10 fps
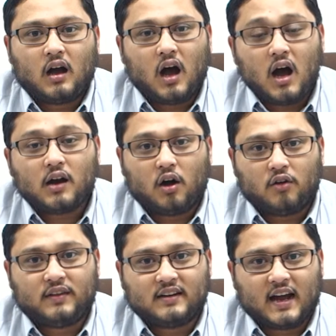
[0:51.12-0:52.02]
are
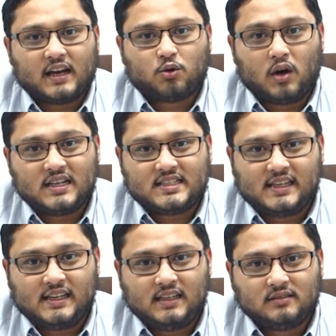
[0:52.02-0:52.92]
of the right
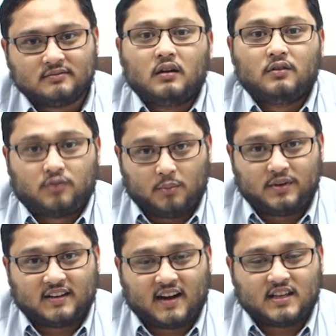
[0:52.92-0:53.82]
quality, from
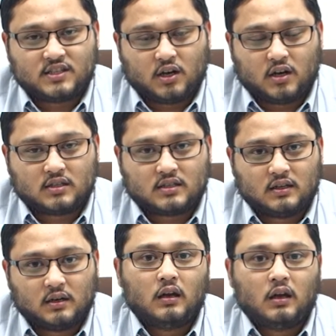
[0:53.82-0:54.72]
the right source.
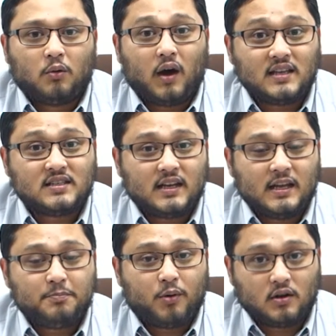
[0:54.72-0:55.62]
Why is it
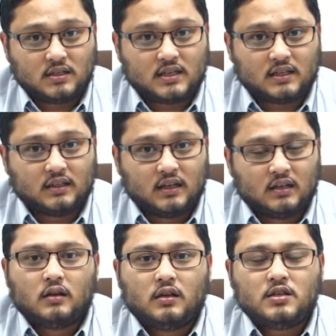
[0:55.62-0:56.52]
important?
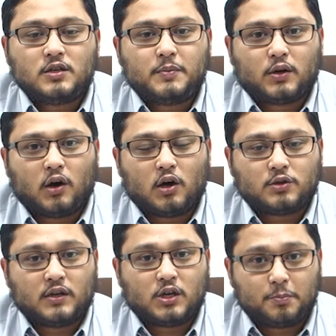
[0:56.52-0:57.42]
This is
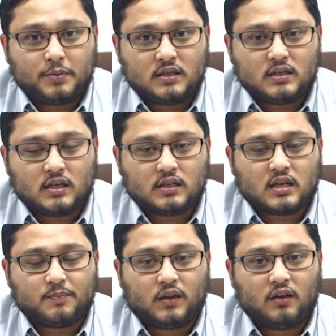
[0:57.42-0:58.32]
because when you're purchasing
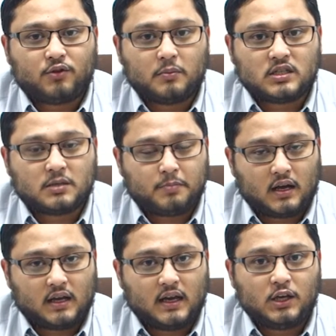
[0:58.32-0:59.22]
something from a
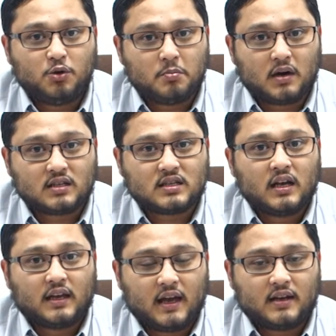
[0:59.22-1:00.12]
supplier, you must
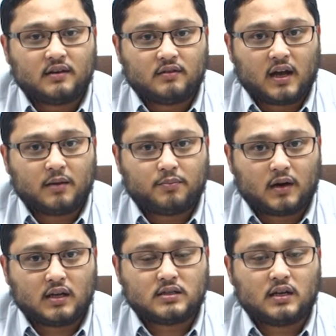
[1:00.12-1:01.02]
get the right
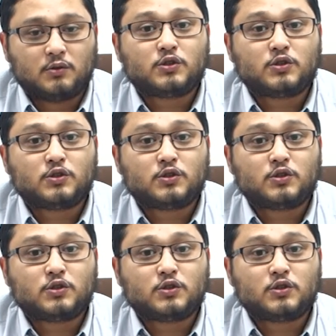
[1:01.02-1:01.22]
price that